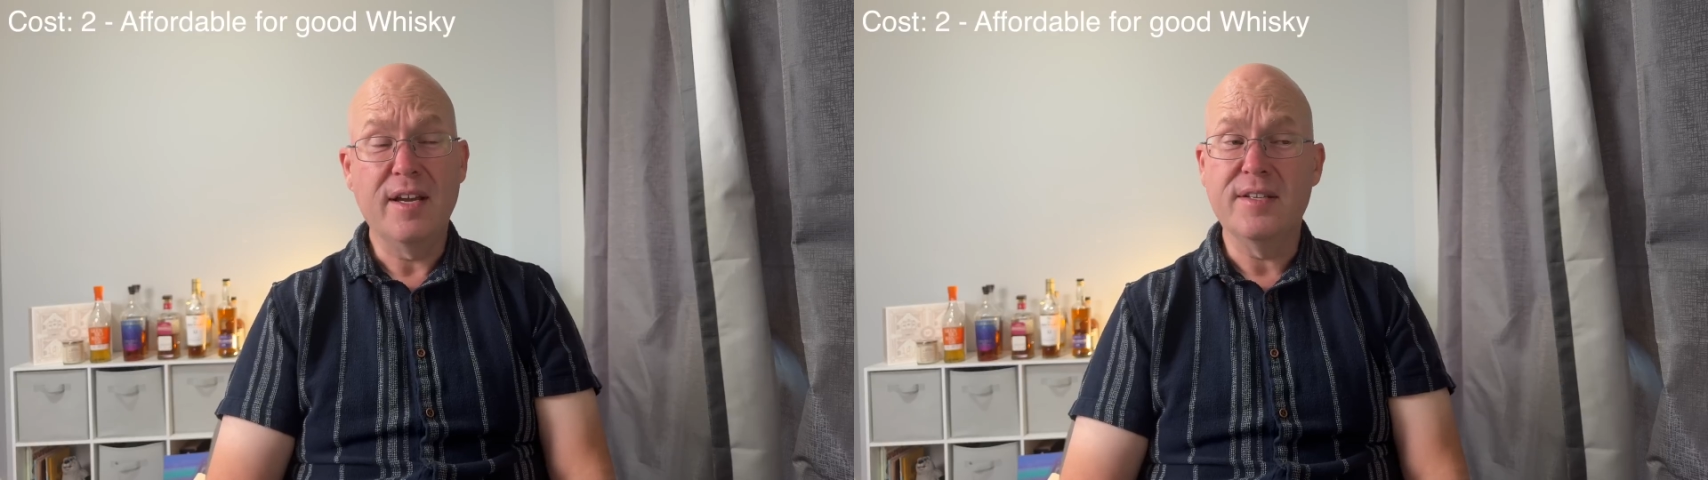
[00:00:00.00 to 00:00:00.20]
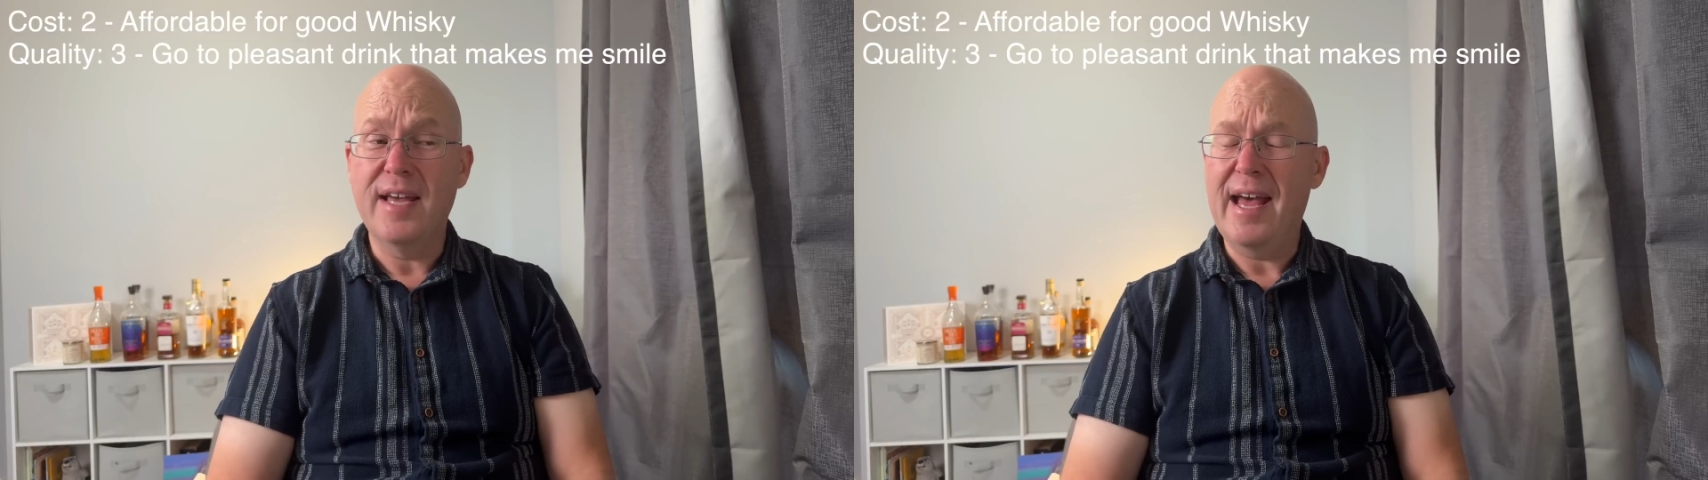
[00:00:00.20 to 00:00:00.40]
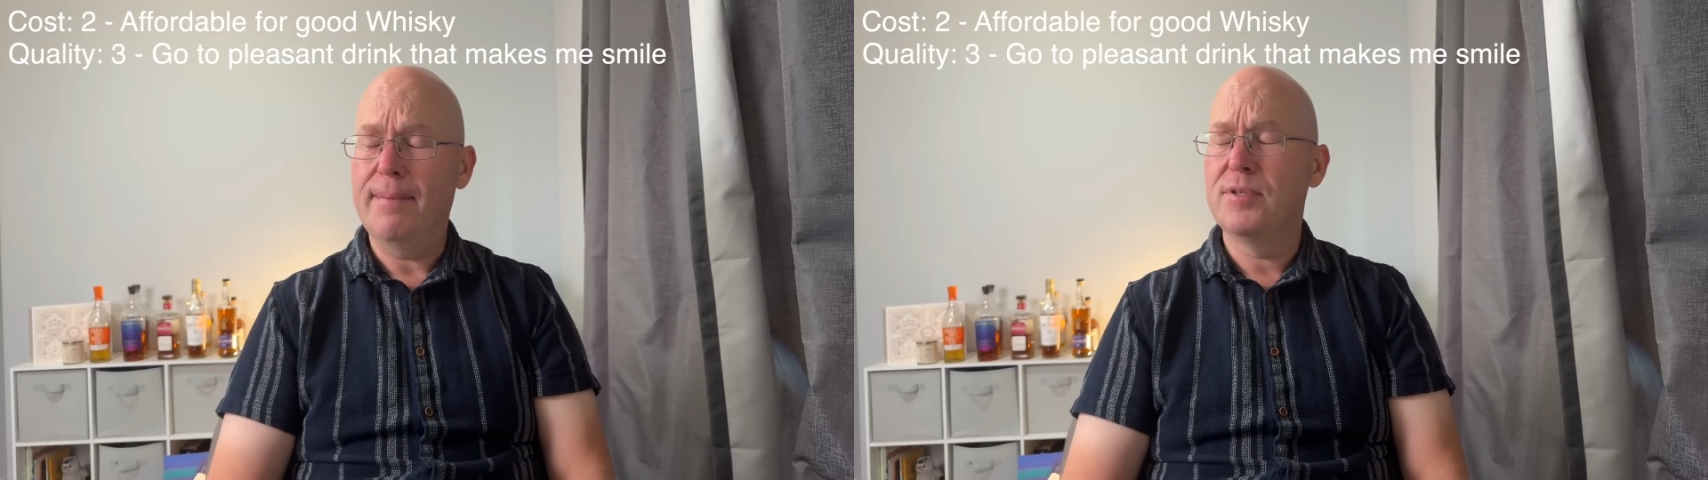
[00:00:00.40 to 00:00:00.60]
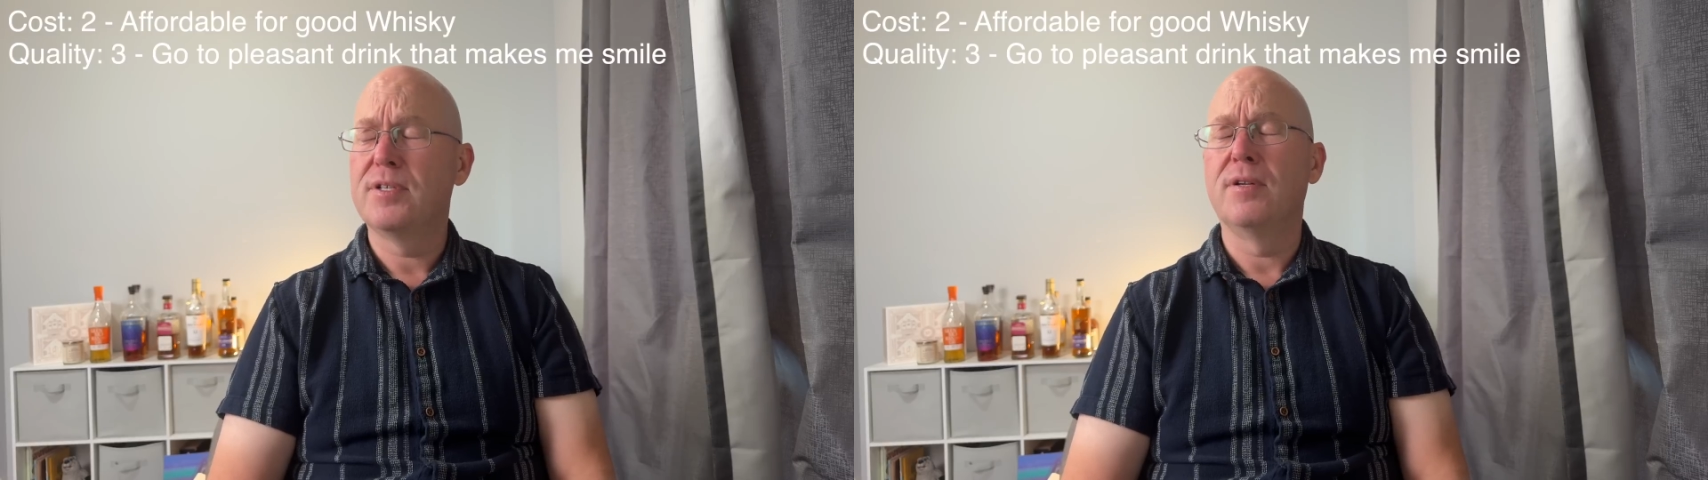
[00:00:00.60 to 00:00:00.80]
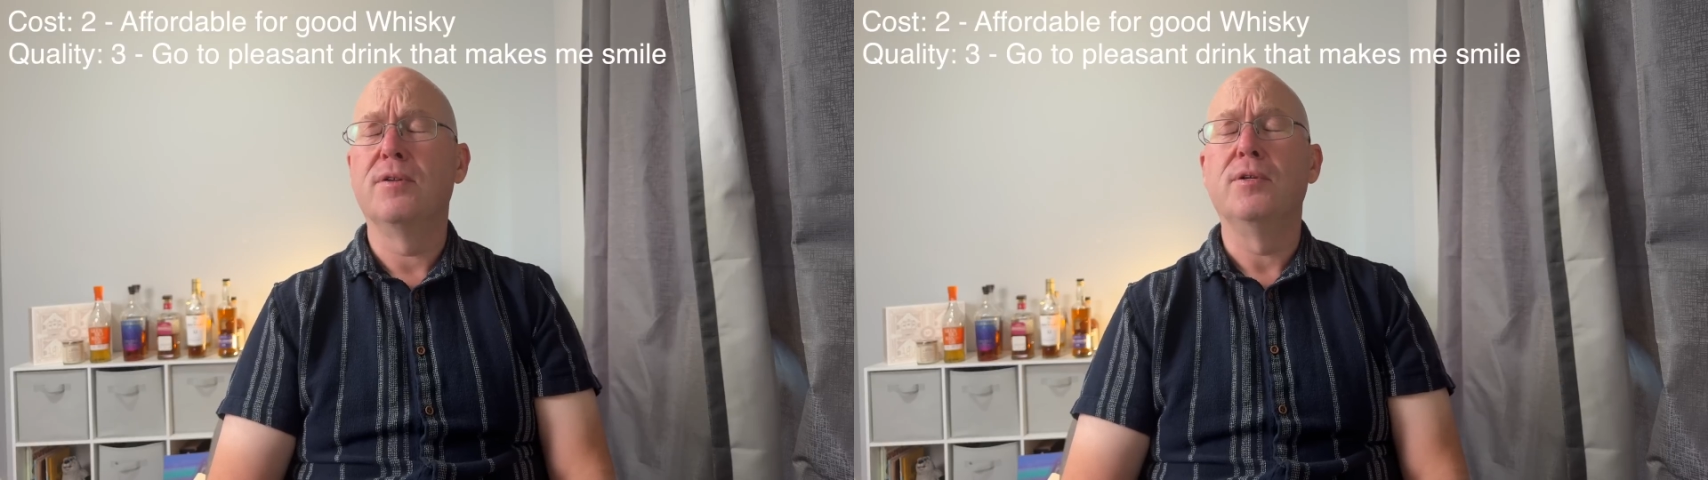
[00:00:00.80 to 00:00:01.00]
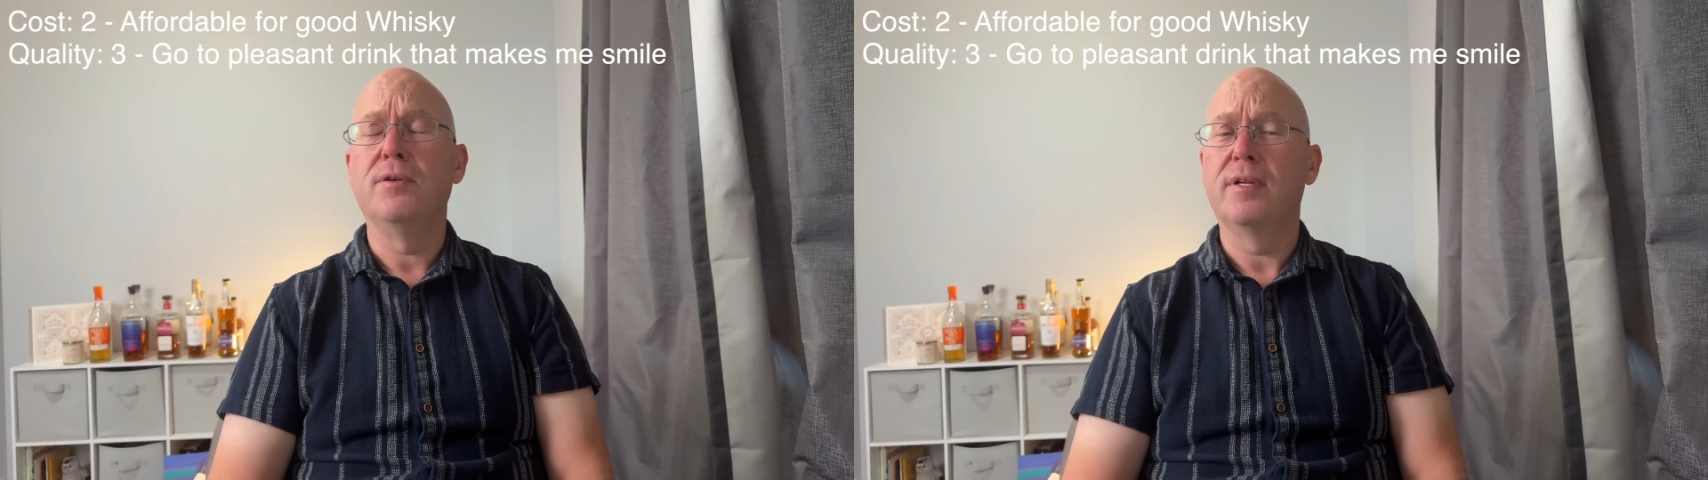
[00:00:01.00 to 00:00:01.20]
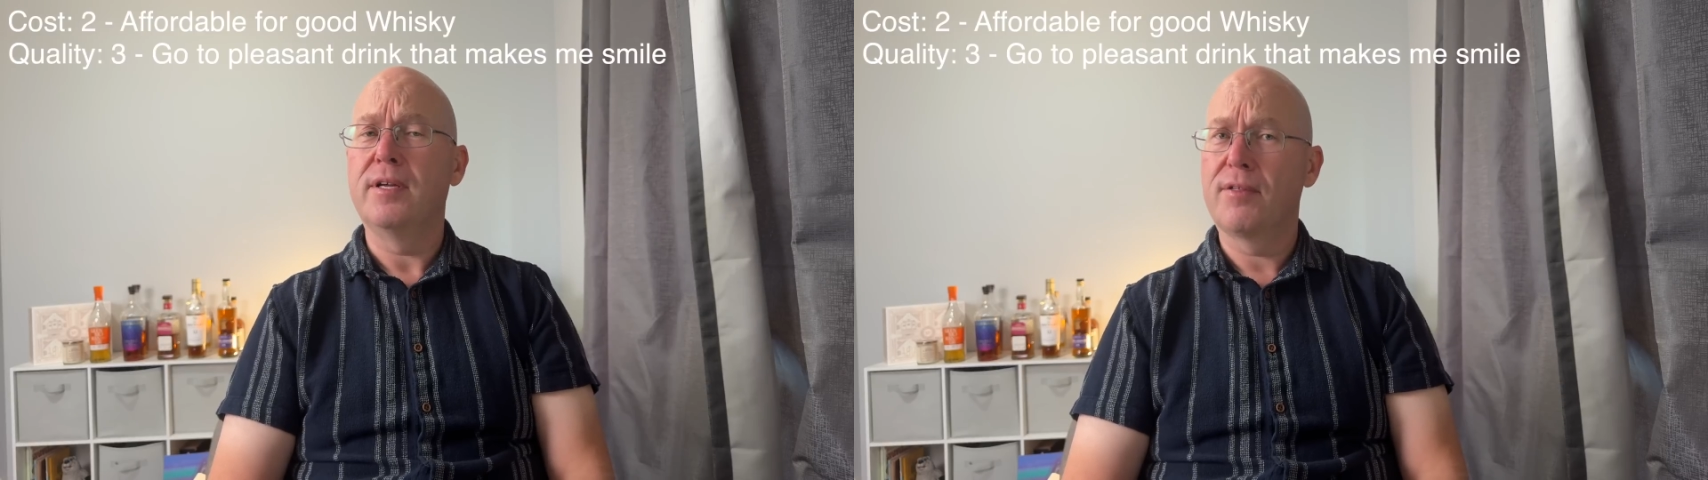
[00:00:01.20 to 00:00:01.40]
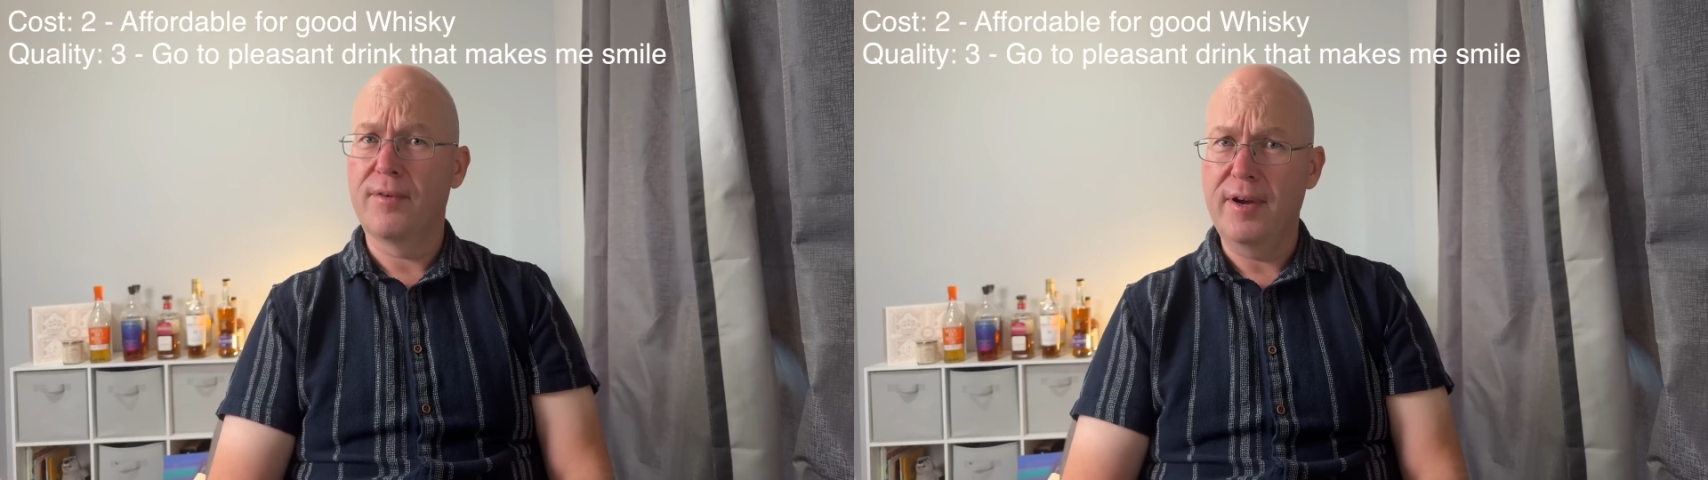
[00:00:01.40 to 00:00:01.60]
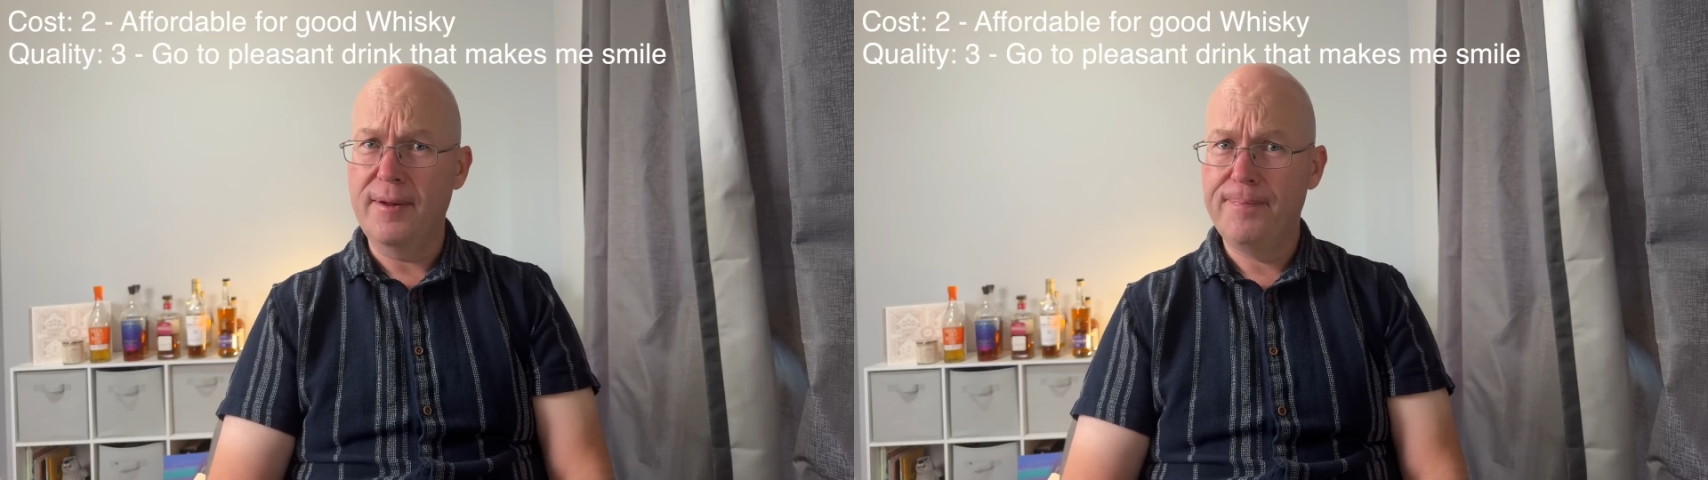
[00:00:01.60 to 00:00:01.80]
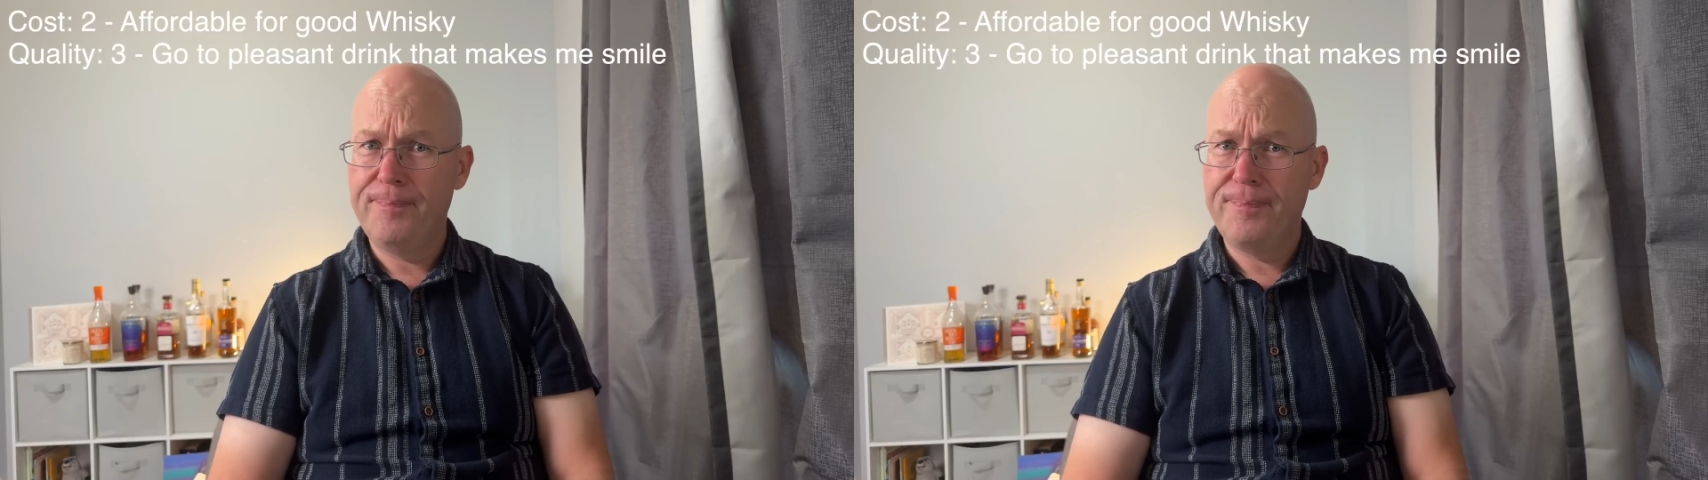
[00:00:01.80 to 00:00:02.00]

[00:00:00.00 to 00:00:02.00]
It is absolutely a 3.